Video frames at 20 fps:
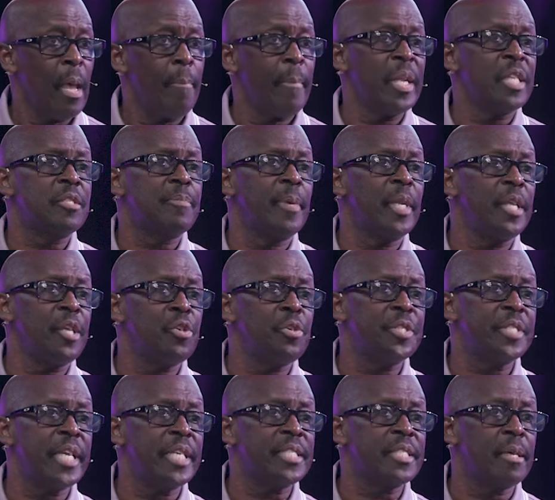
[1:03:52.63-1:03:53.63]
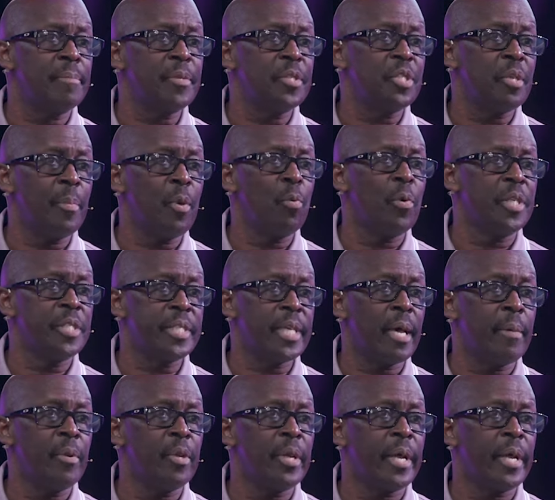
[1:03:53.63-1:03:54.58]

Minister Malik, you said something to me one time,